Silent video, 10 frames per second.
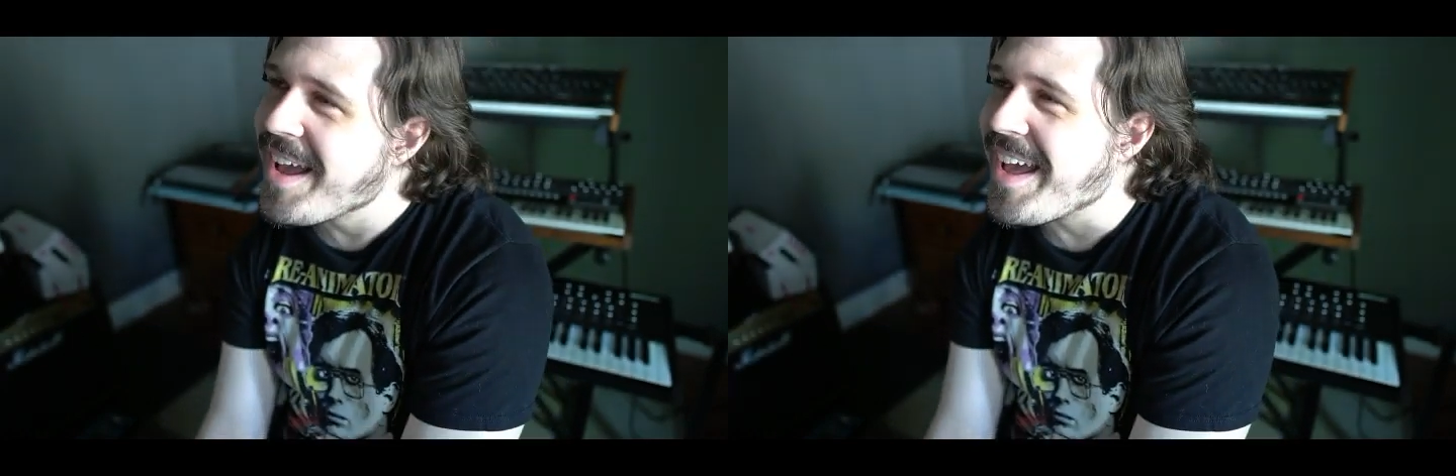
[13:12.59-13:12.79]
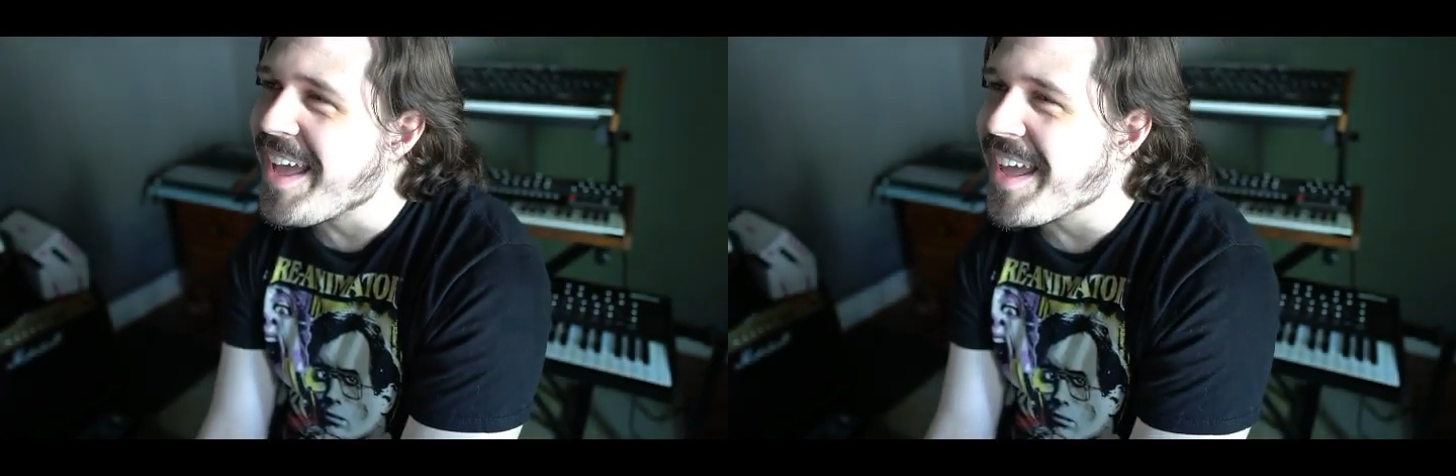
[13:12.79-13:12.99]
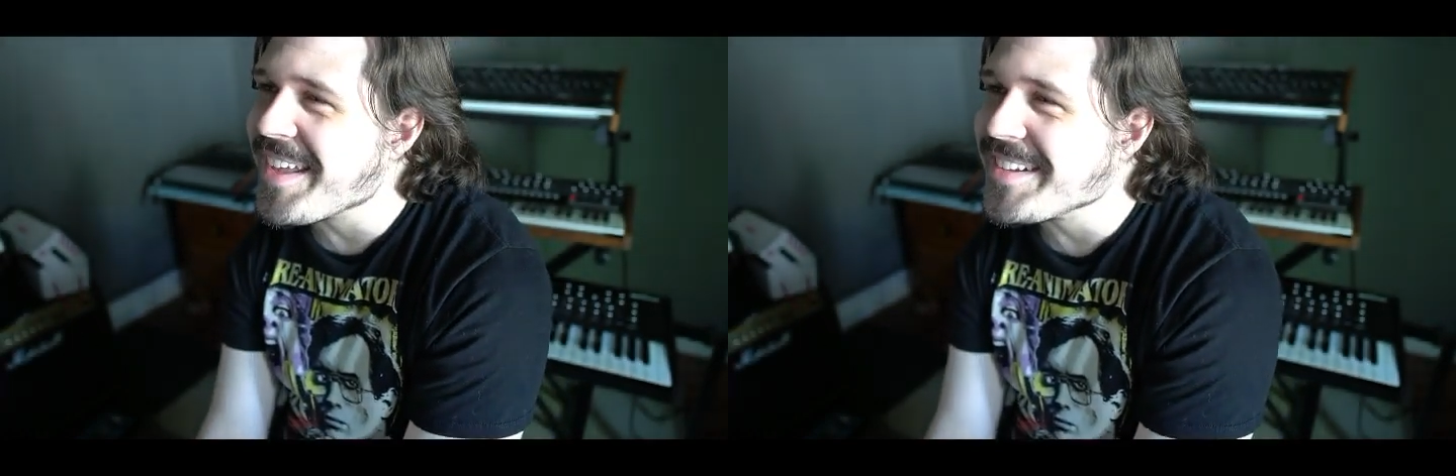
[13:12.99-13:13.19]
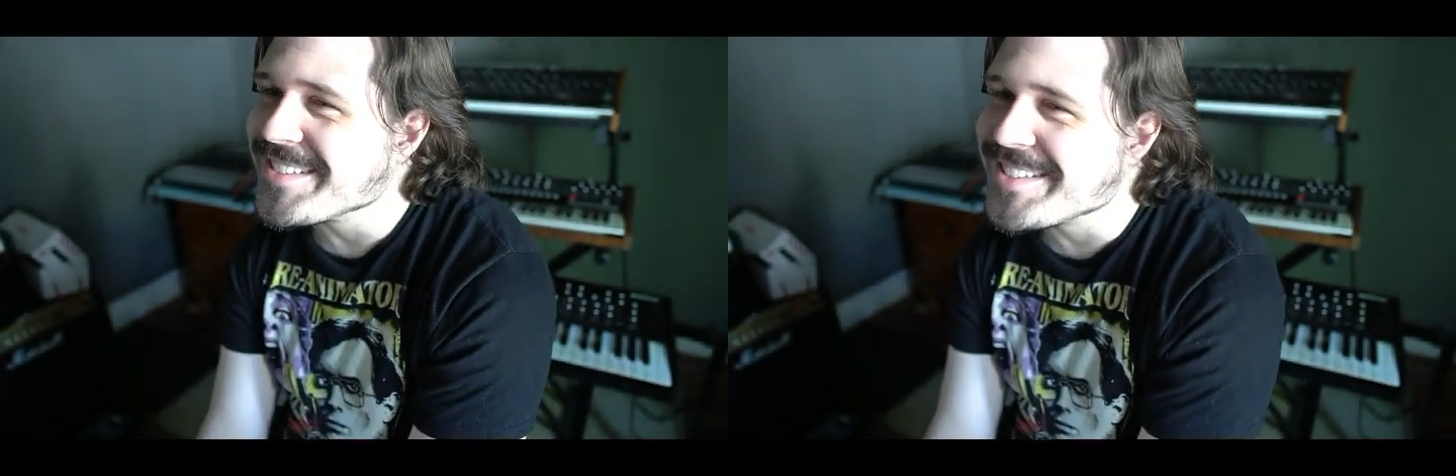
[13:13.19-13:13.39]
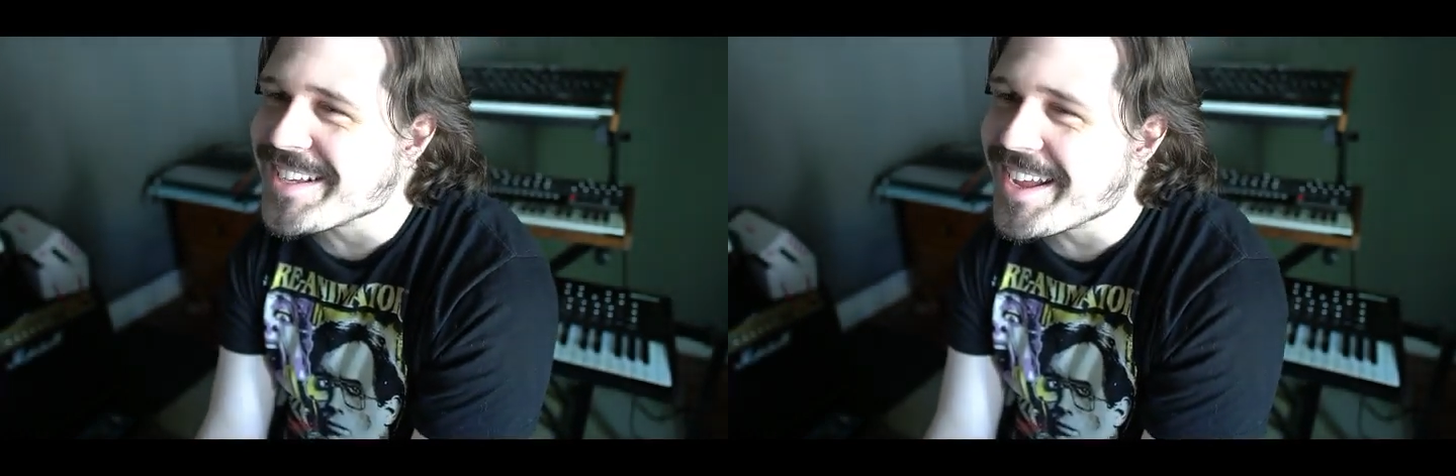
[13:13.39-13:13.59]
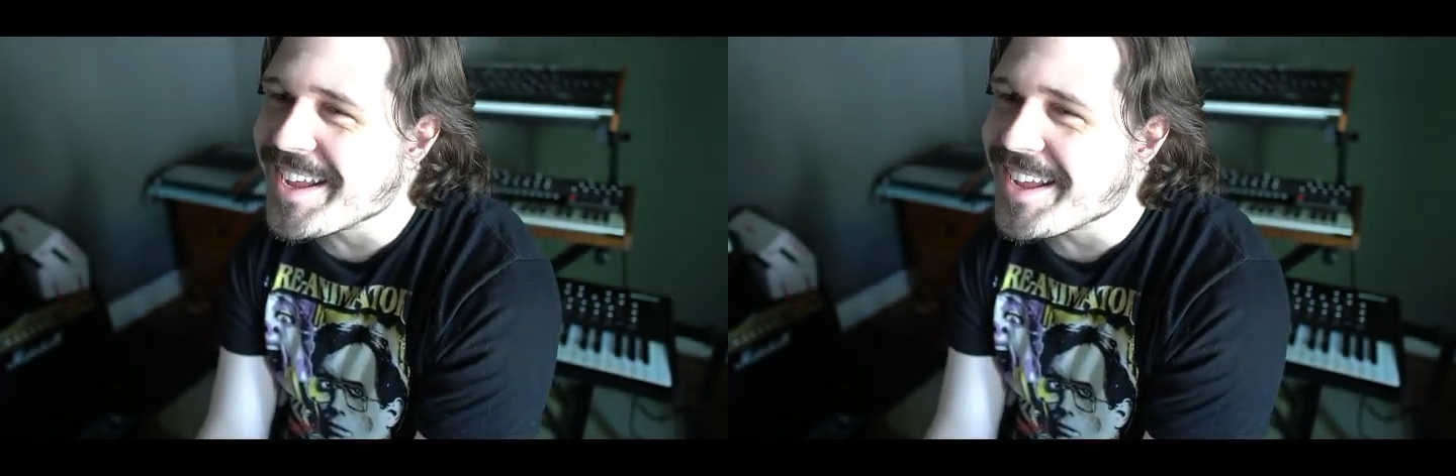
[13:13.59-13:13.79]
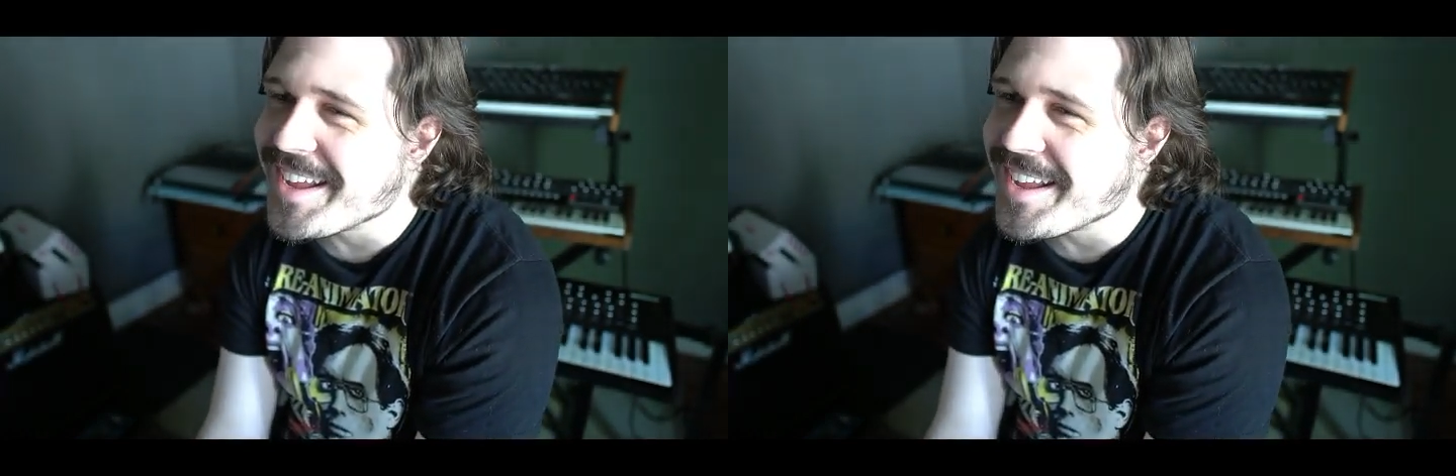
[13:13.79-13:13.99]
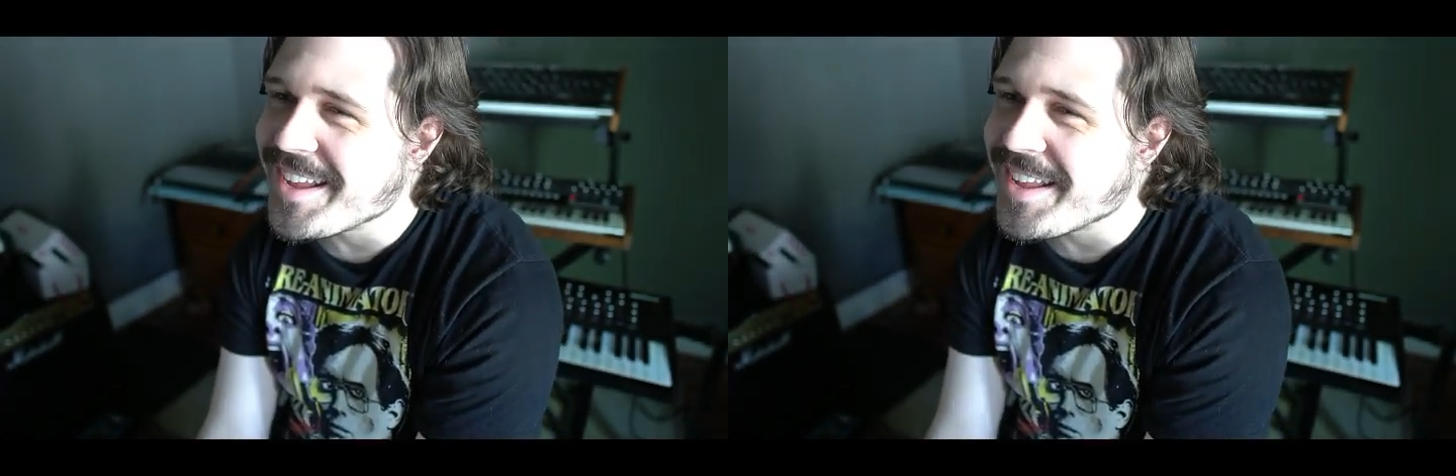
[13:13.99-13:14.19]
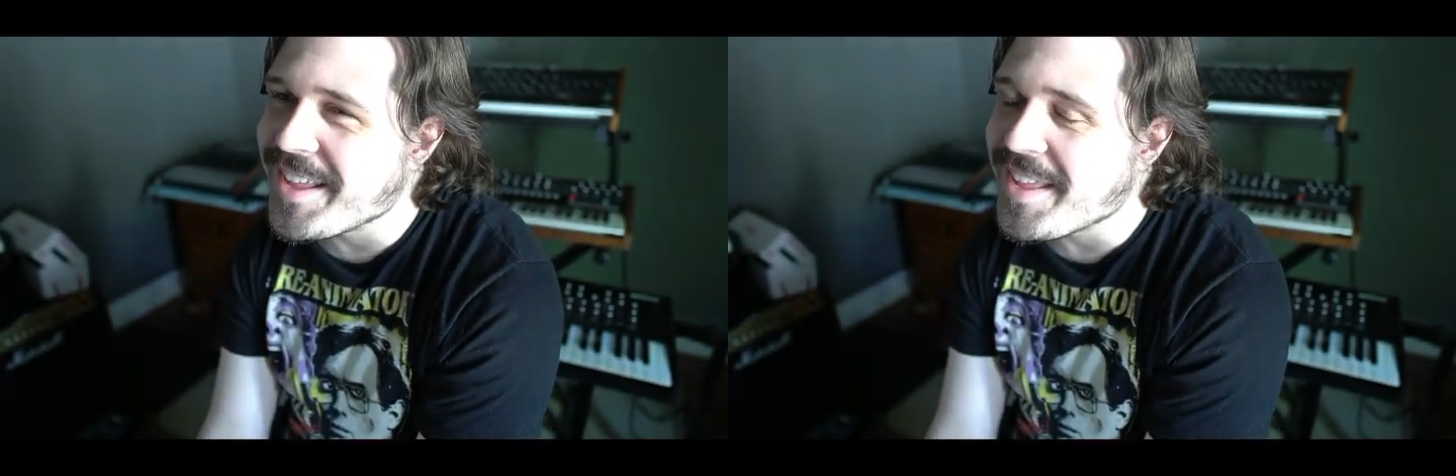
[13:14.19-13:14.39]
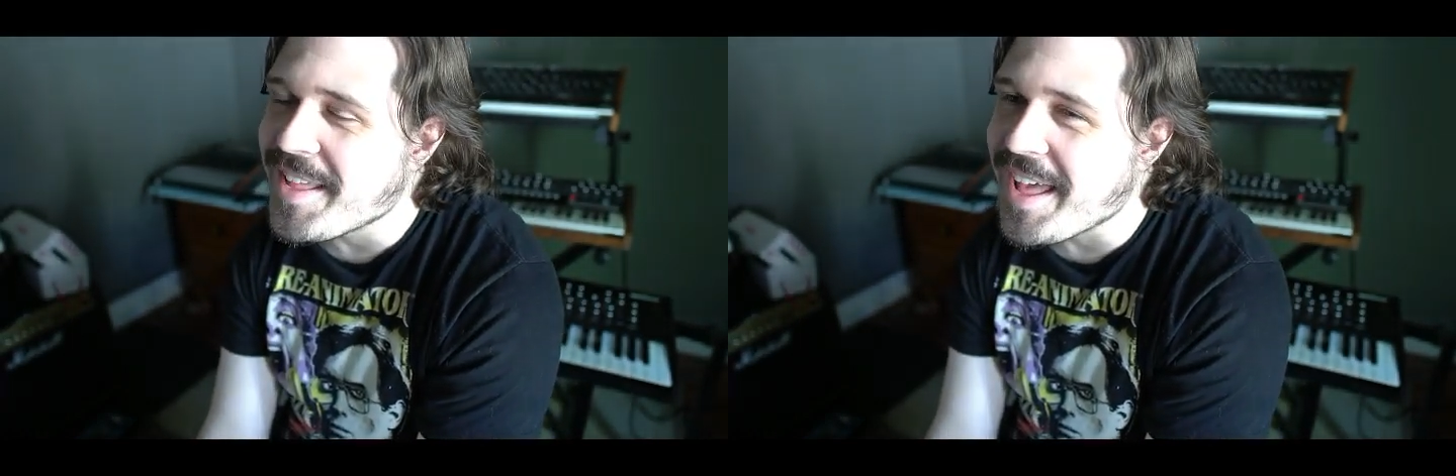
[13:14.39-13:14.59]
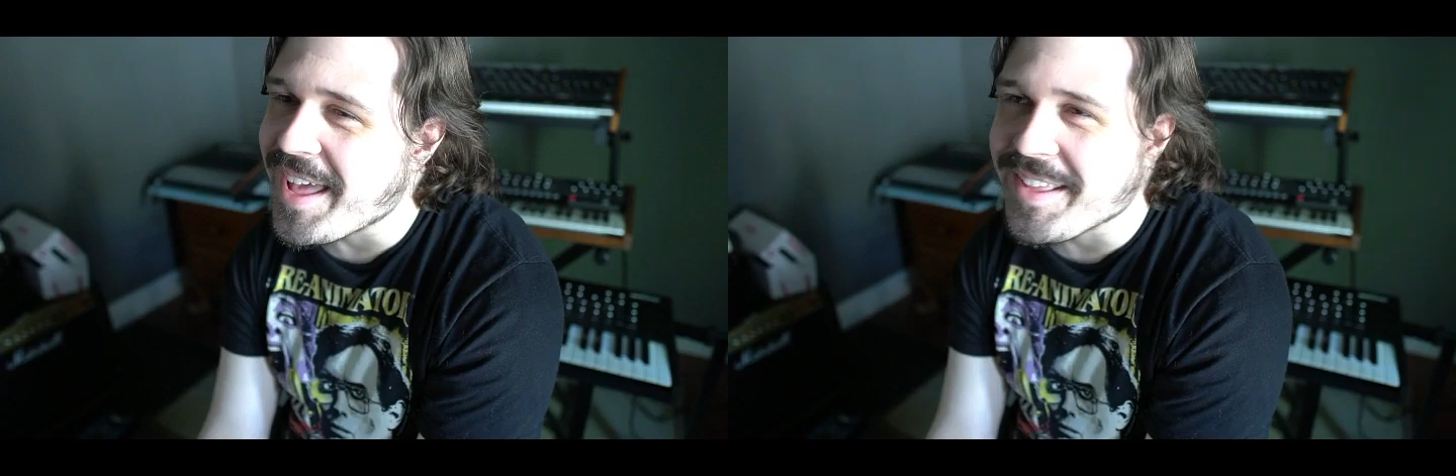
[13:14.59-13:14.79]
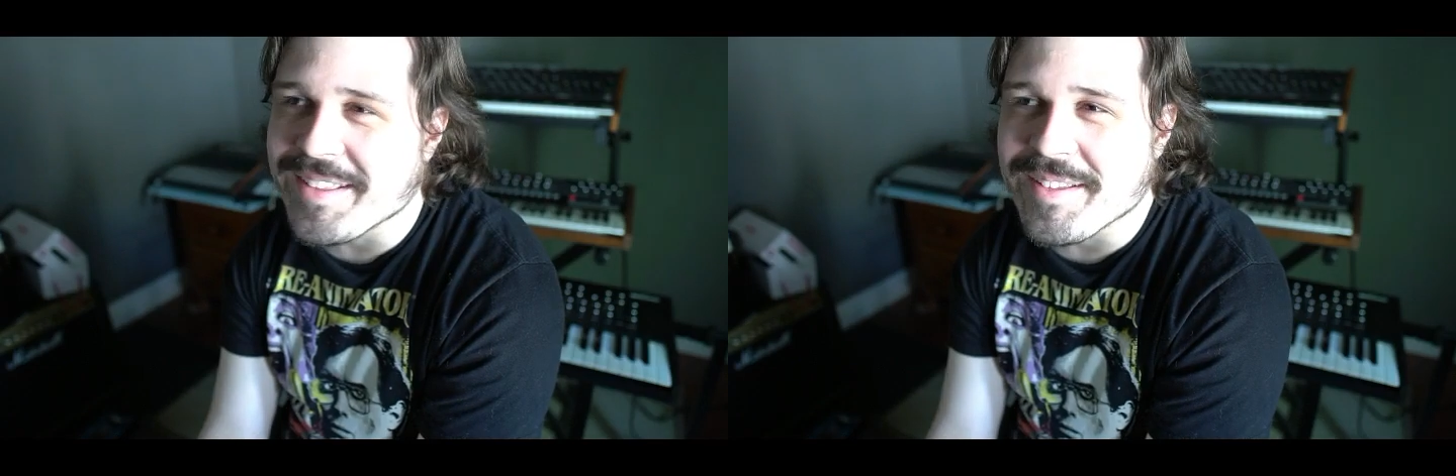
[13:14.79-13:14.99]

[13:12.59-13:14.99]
And I